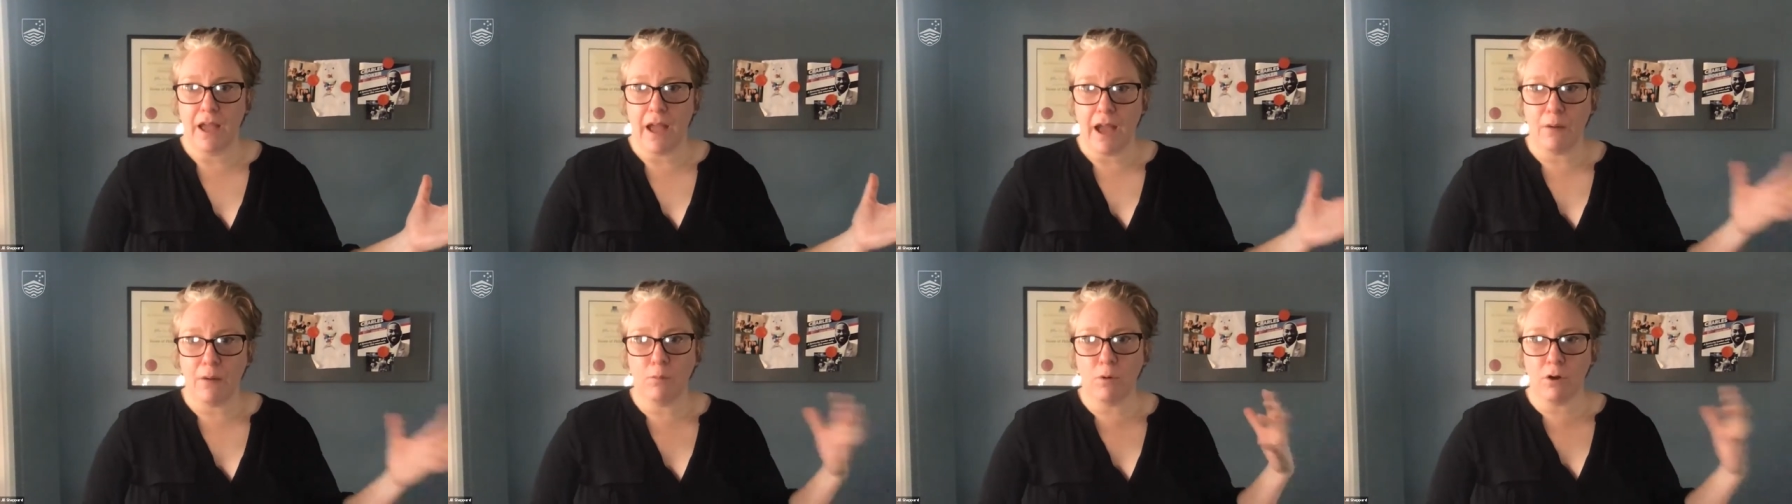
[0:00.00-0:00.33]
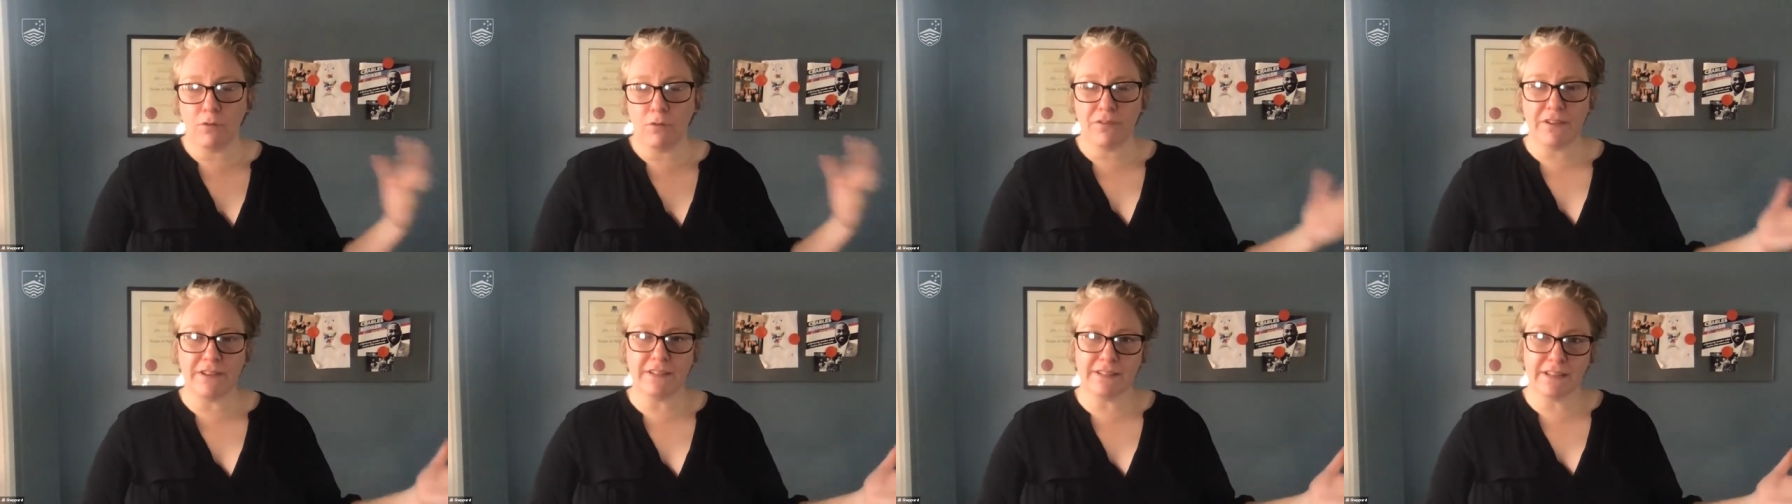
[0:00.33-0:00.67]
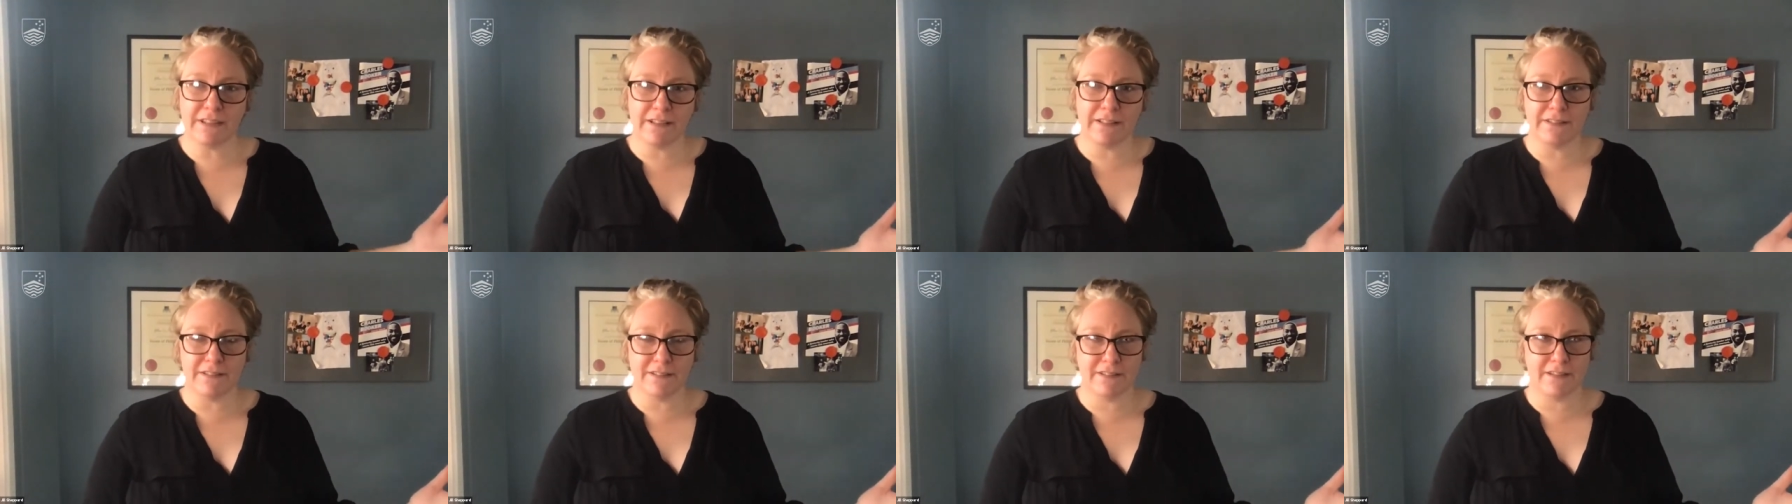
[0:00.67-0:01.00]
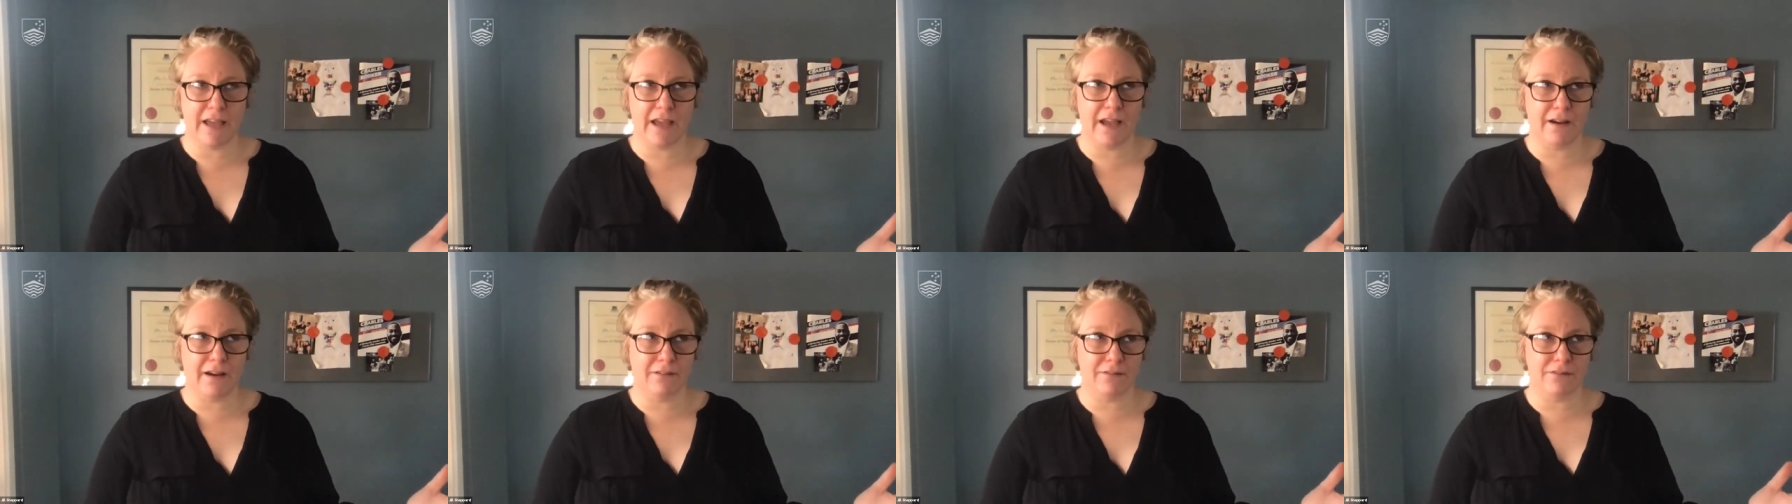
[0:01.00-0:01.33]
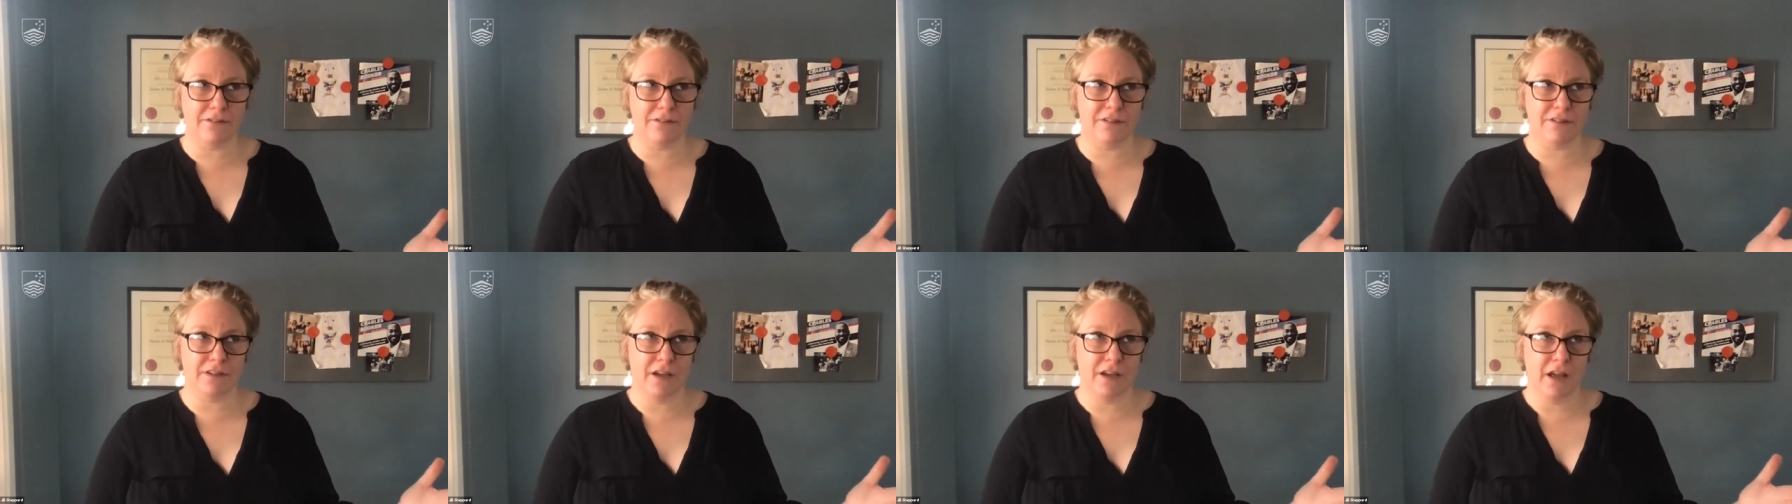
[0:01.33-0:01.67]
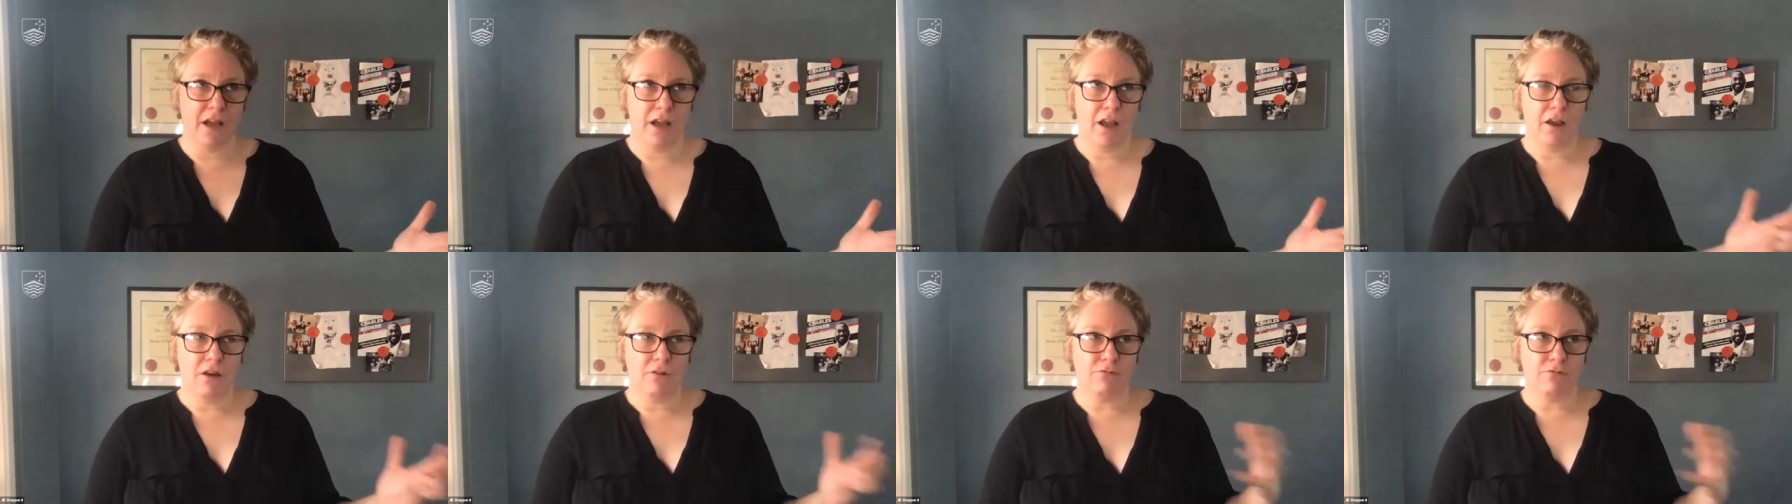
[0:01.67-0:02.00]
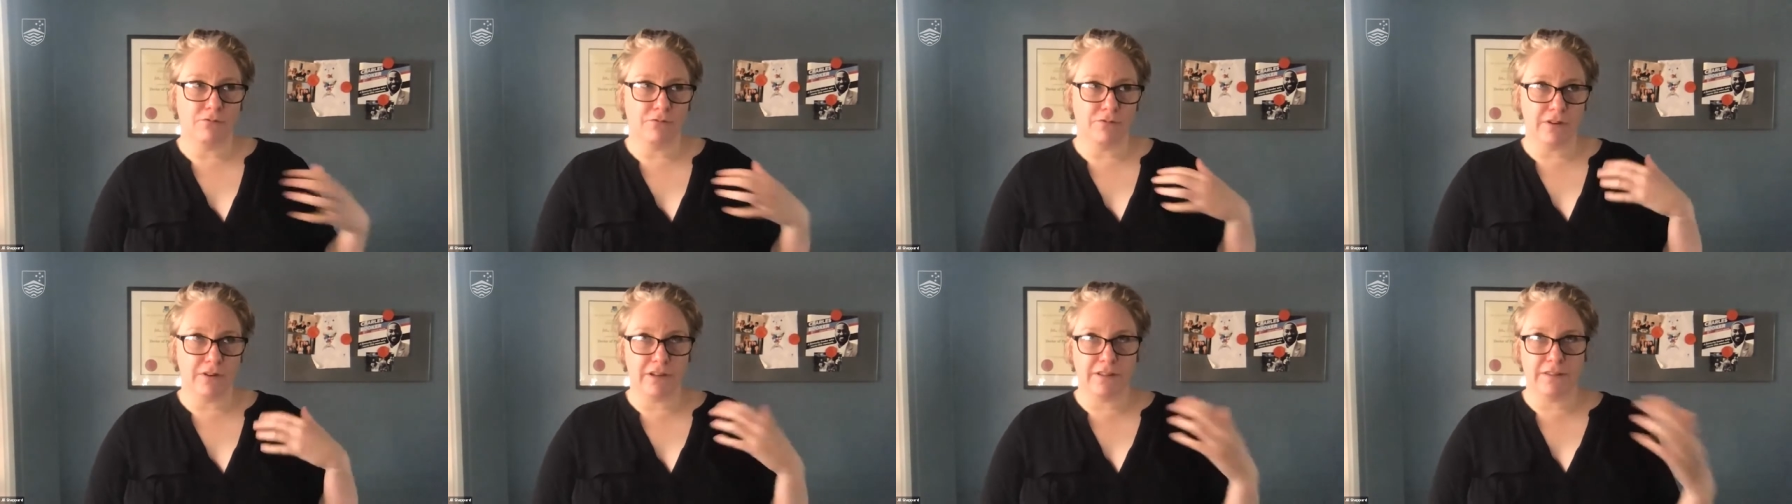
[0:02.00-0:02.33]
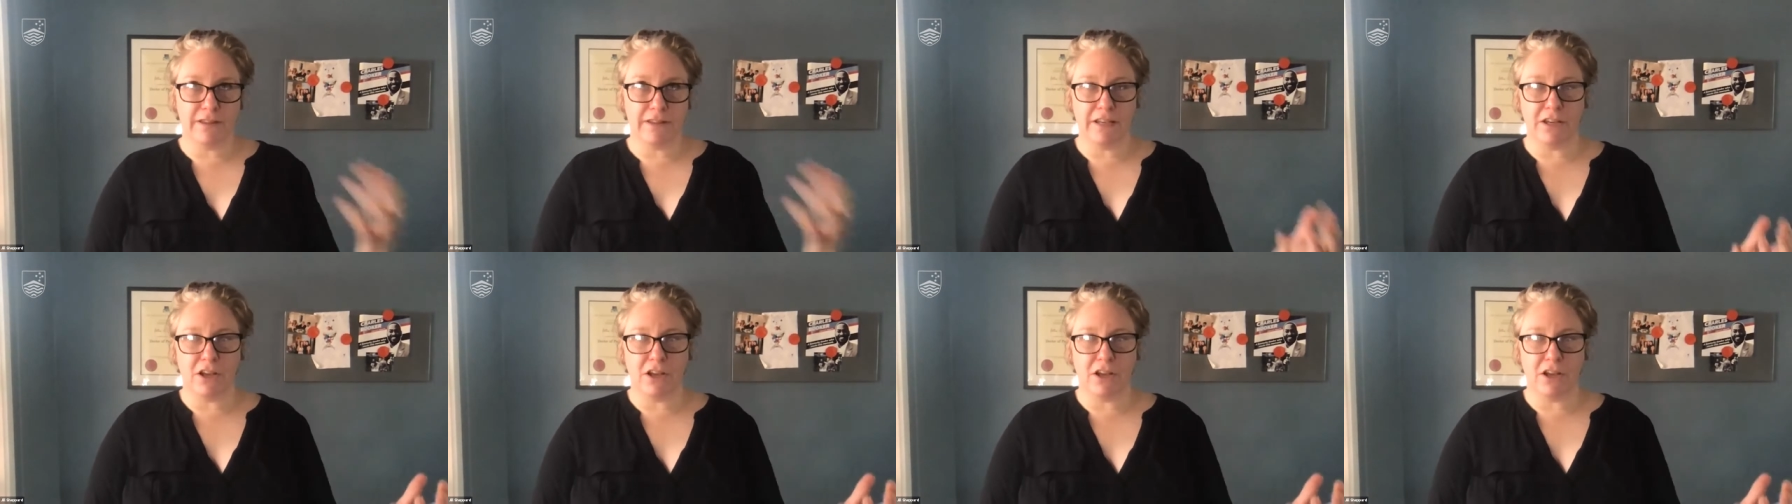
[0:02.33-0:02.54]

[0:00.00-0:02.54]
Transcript: And while this can sound really